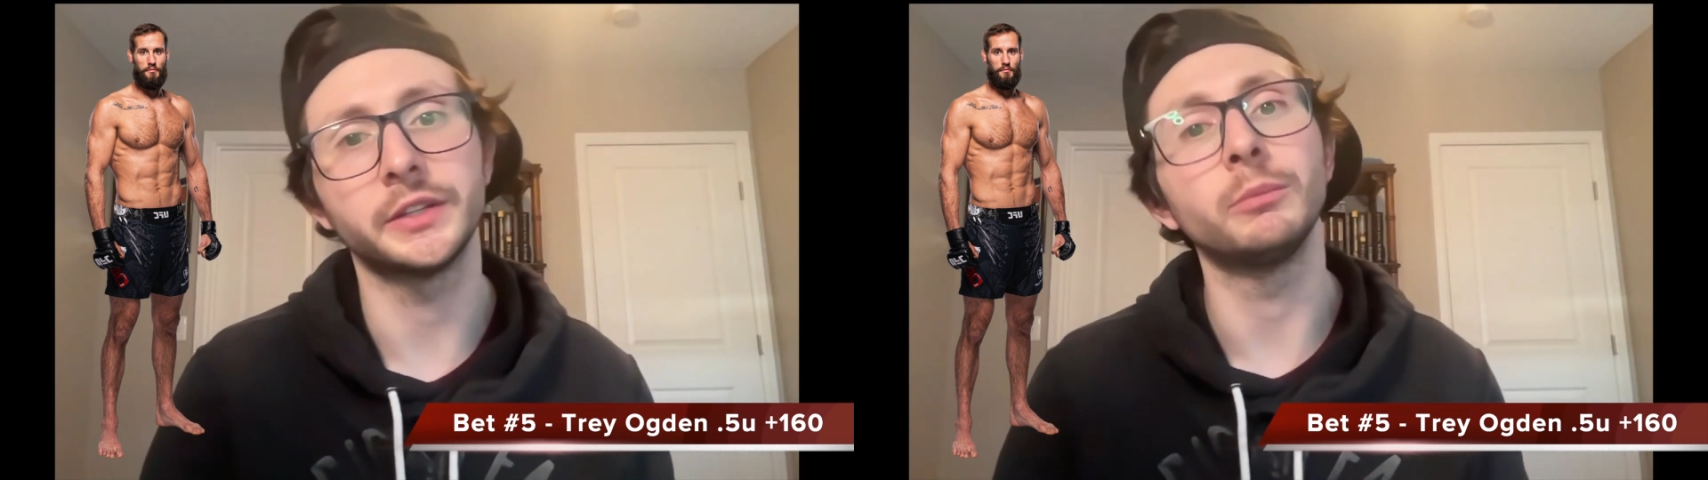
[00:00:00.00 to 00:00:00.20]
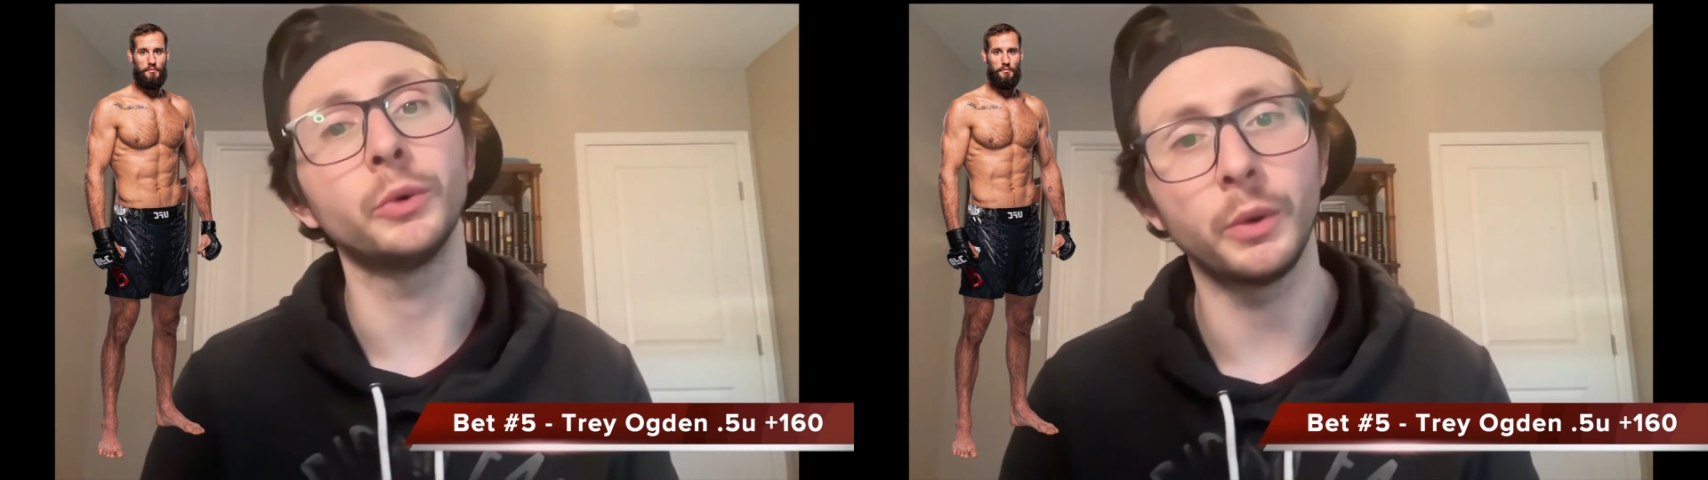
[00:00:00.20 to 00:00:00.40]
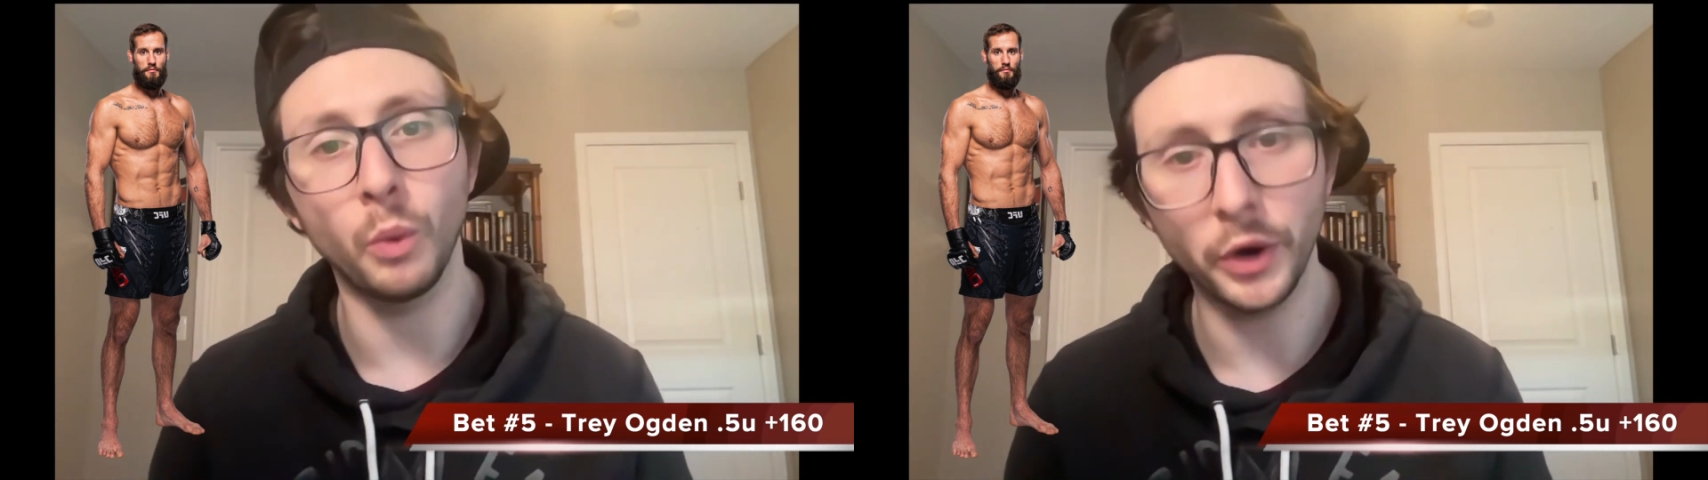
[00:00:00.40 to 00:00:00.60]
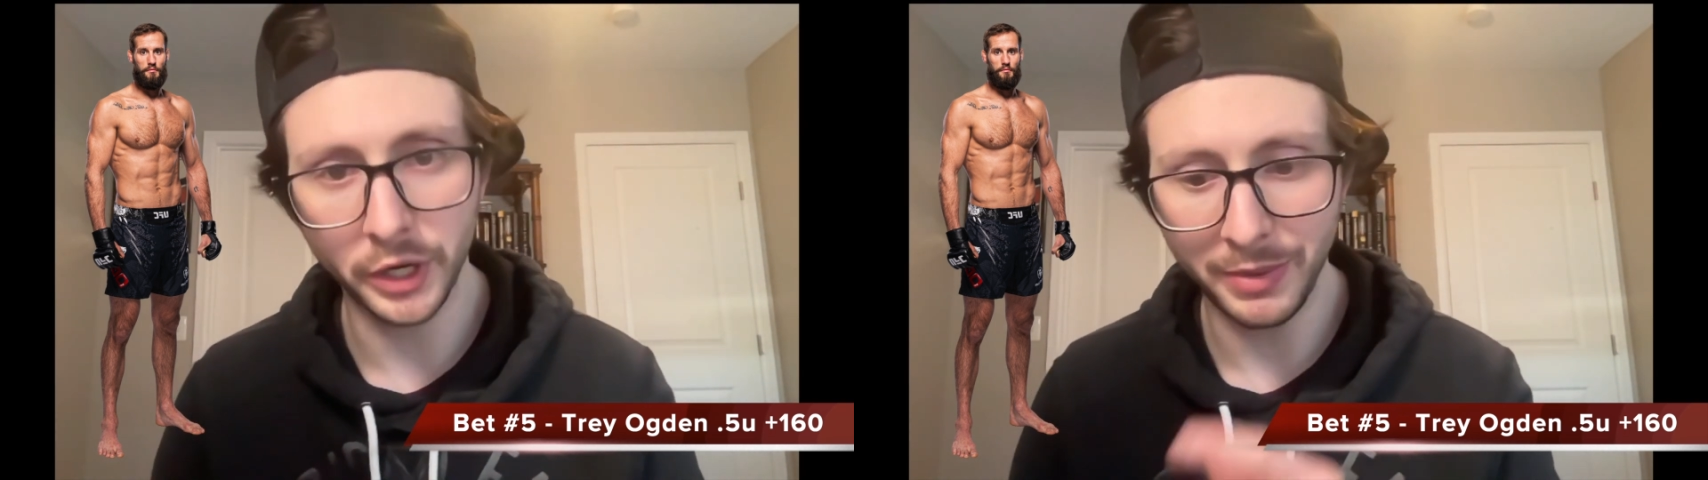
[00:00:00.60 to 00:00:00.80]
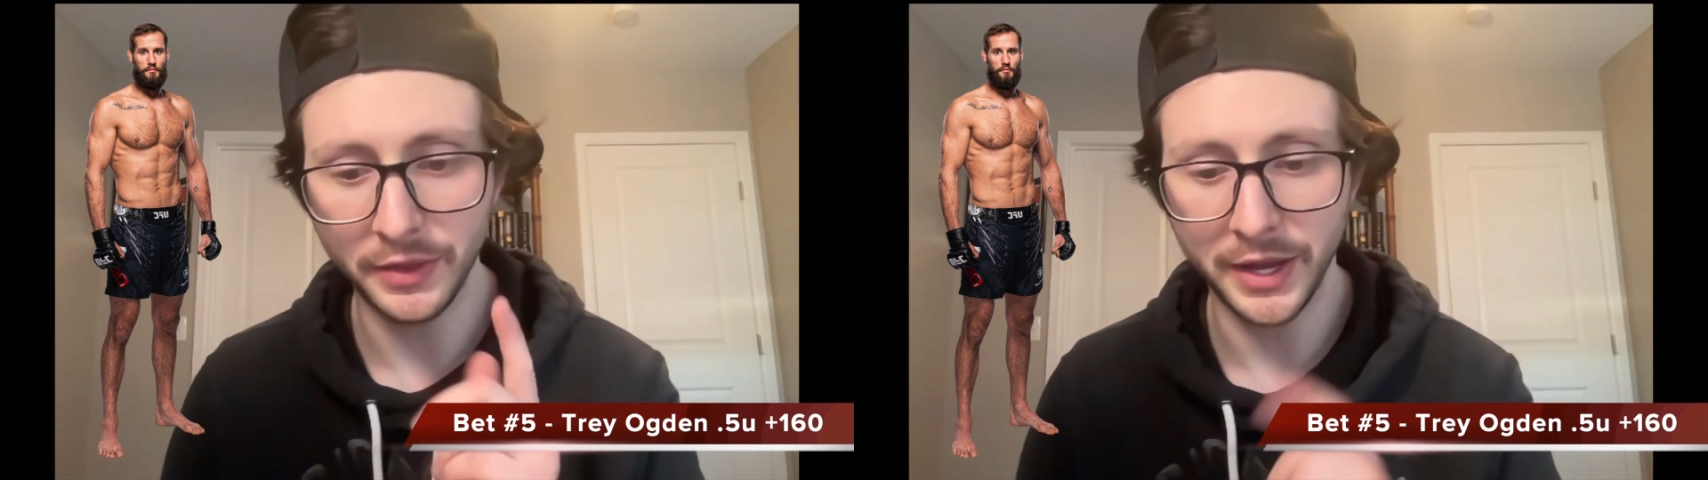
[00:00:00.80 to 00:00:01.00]
I'm more worried
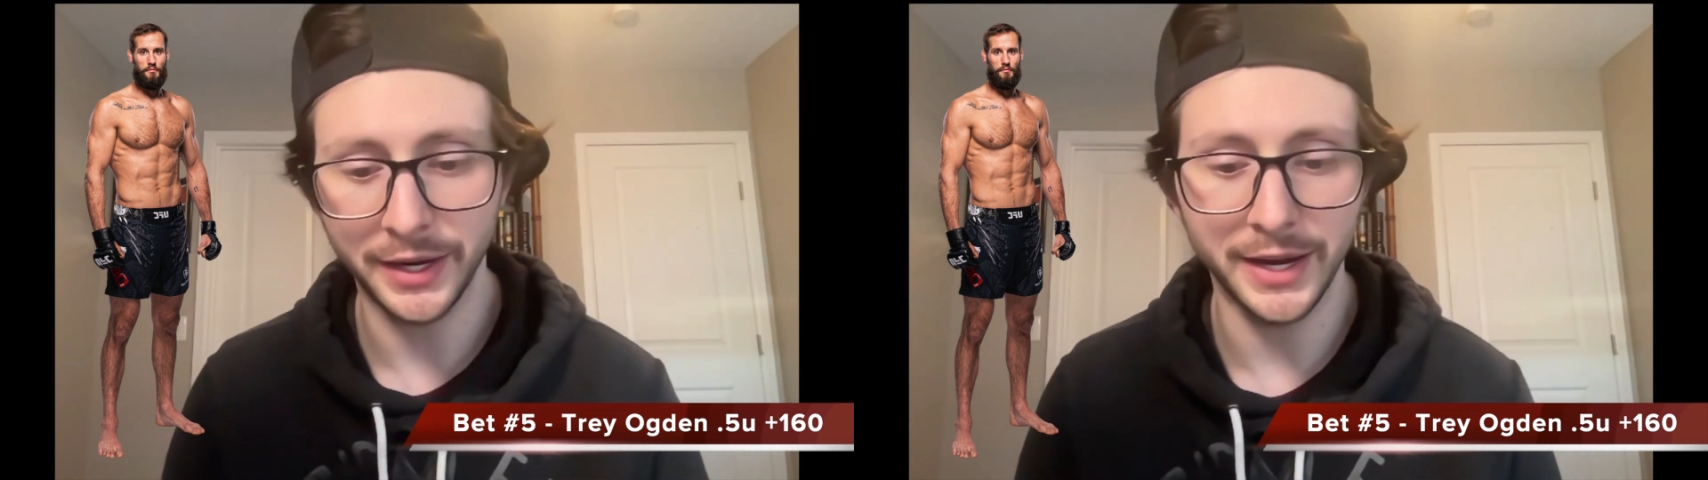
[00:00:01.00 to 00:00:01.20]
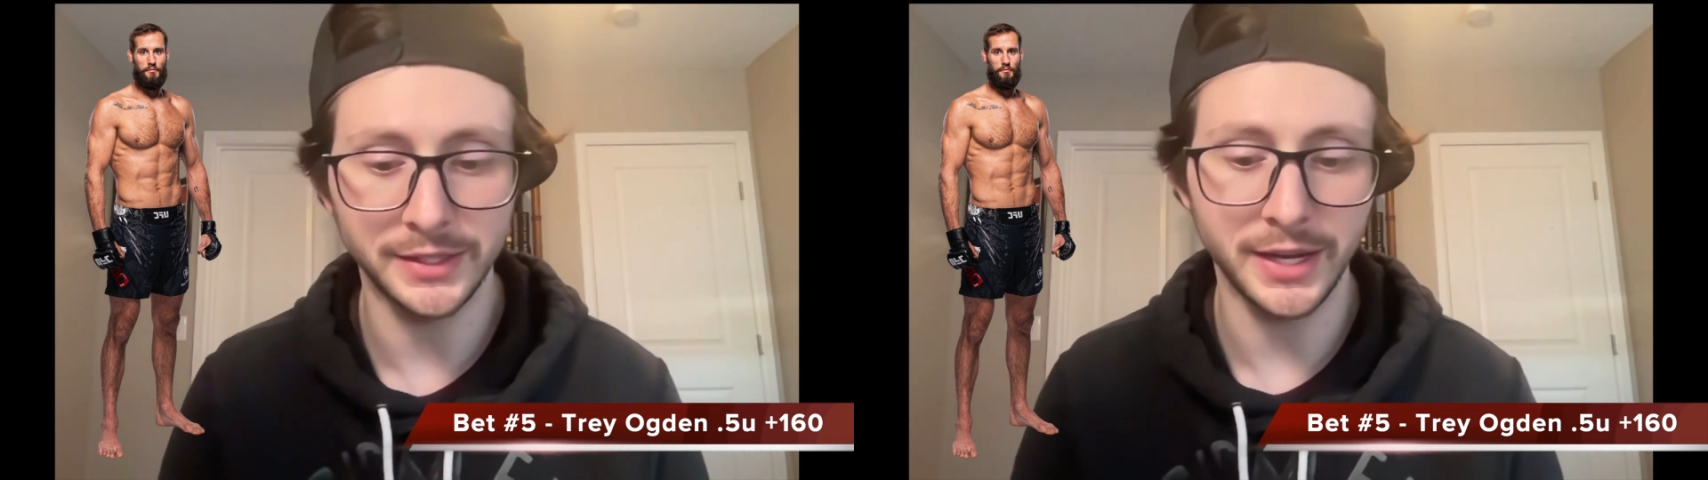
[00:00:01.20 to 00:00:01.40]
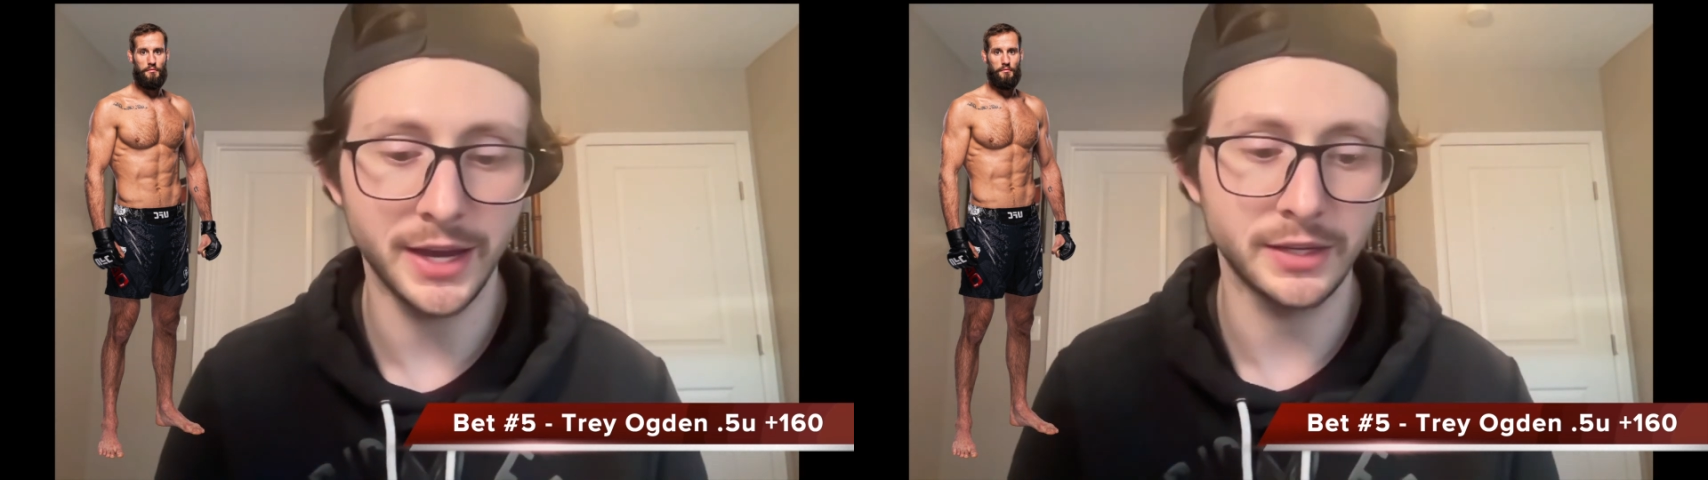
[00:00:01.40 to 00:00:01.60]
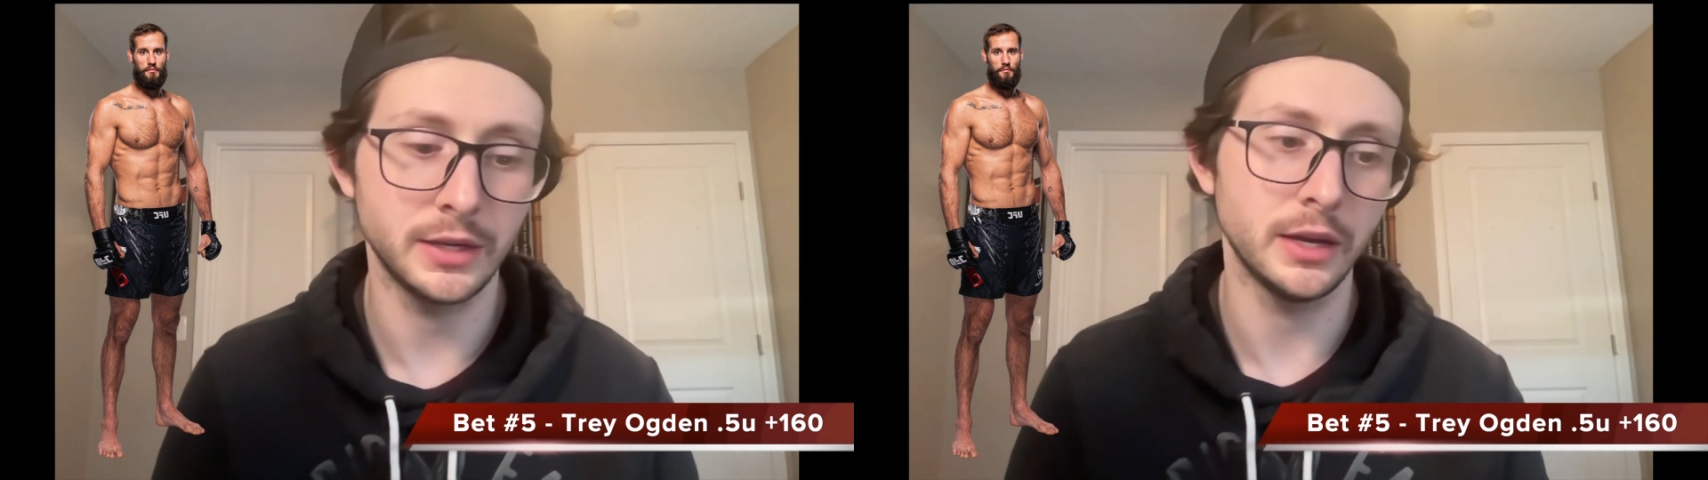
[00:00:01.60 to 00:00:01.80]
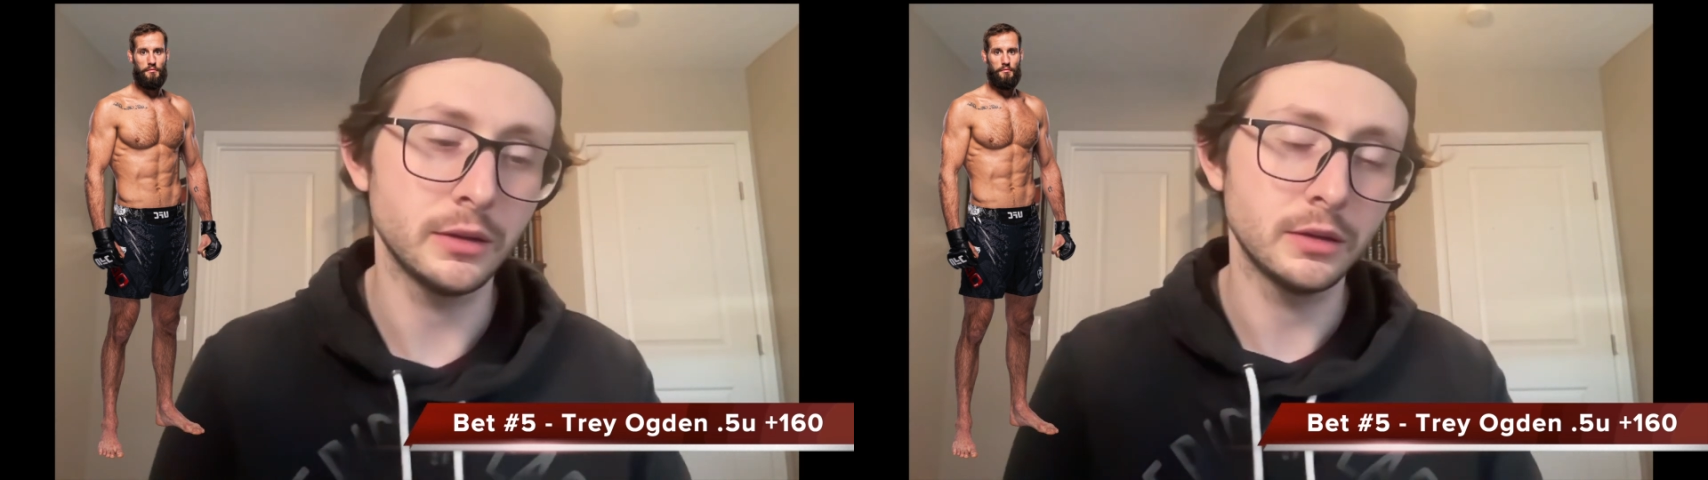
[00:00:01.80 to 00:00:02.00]
about that guy's gas
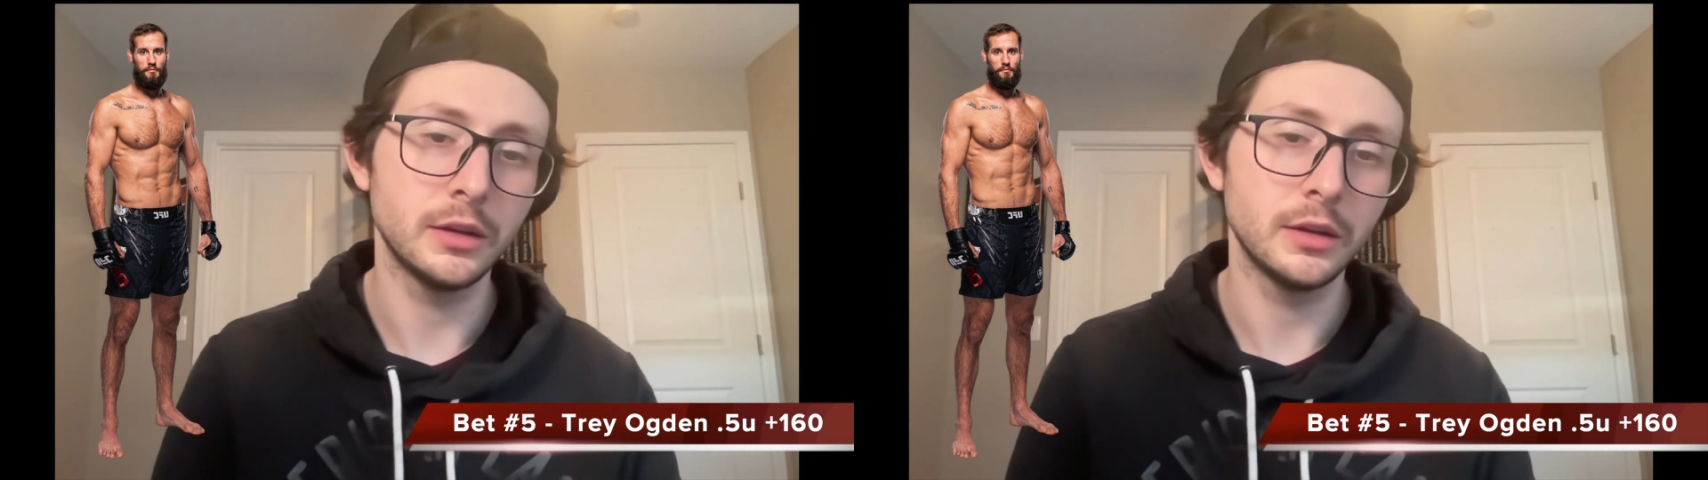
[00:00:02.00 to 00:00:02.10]
tank.